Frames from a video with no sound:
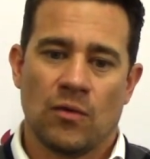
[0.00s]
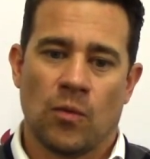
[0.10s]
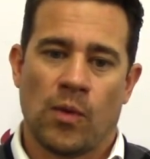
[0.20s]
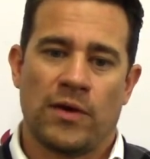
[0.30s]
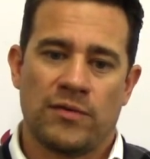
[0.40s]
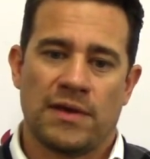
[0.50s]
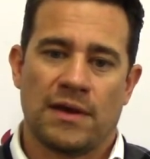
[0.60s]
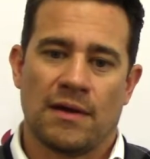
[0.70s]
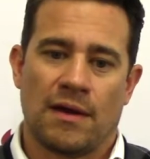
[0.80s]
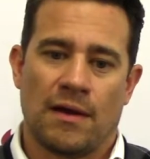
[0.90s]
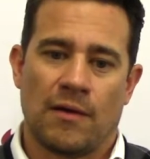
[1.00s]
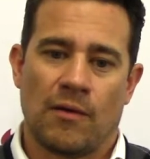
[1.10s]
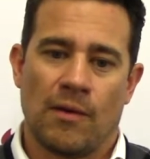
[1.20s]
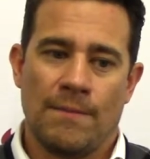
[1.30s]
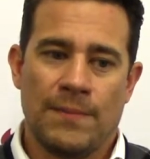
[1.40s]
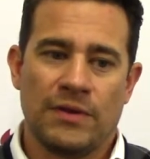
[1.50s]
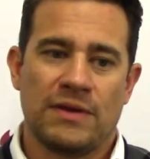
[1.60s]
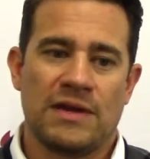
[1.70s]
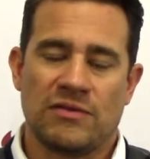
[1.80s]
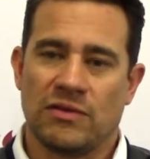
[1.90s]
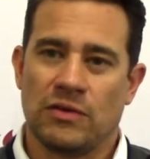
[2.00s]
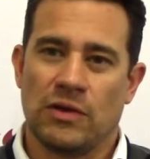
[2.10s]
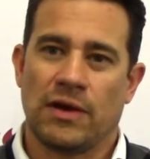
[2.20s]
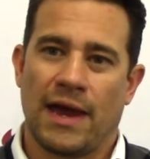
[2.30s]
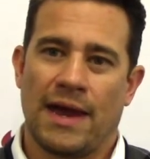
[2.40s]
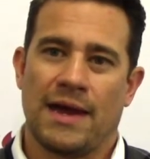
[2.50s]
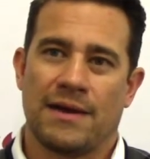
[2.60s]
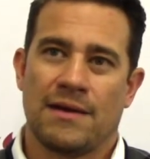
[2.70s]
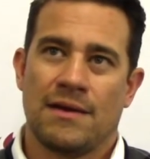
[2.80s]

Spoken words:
grounding our ability to look at